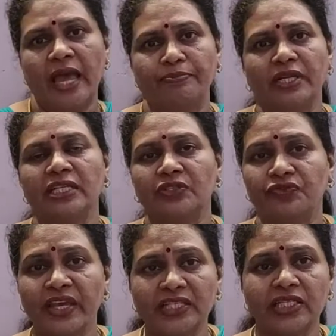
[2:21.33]
capital is
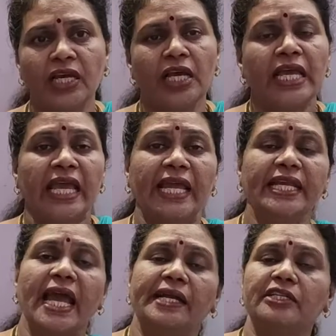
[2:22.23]
fixed,
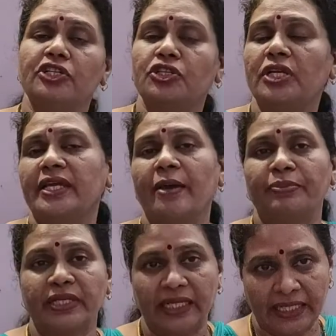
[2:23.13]
any additional
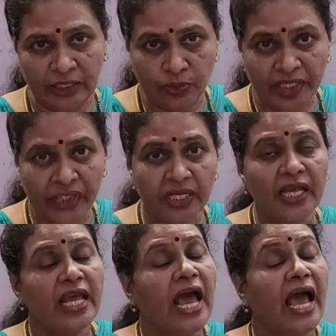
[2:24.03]
capital
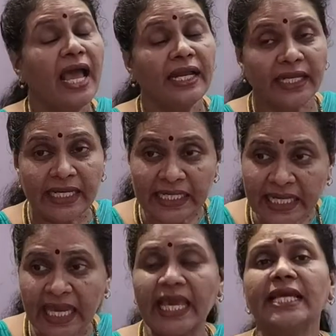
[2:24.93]
invested, and in
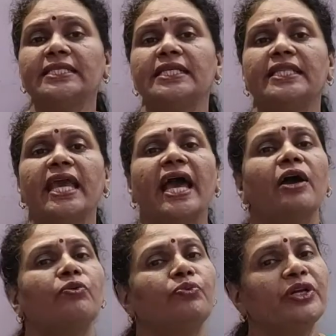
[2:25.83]
case they
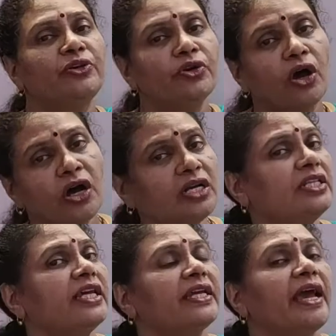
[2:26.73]
have
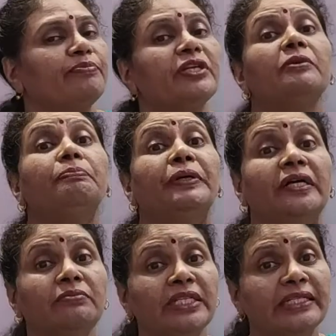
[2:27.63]
withdrawn the capital
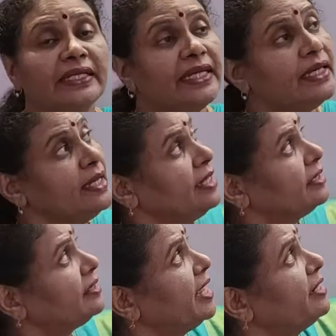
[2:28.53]
permanently,
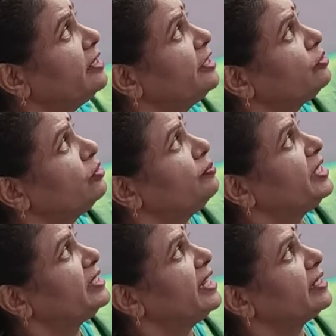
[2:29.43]
then it would
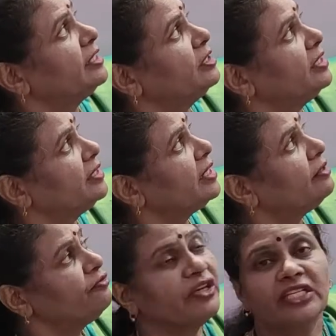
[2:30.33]
be taken in the
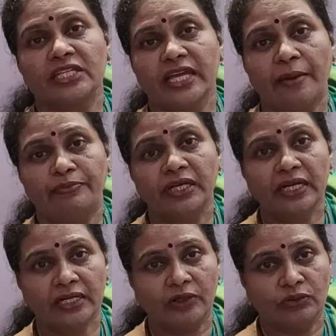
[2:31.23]
fixed
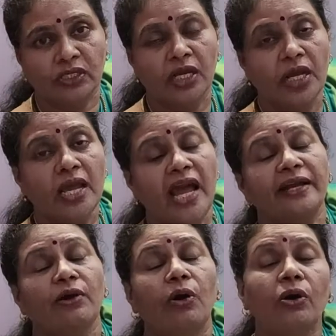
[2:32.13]
capital account.
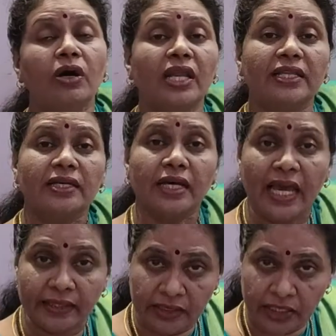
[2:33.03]
And all
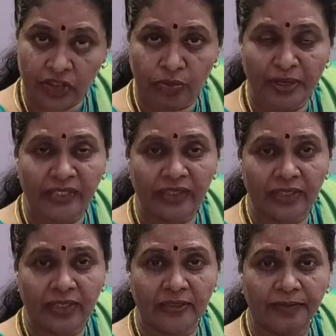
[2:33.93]
other
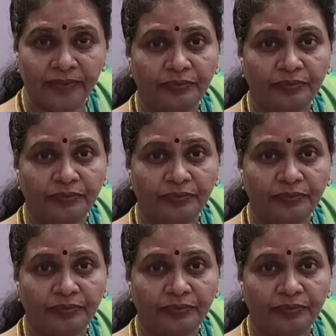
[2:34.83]
adjustments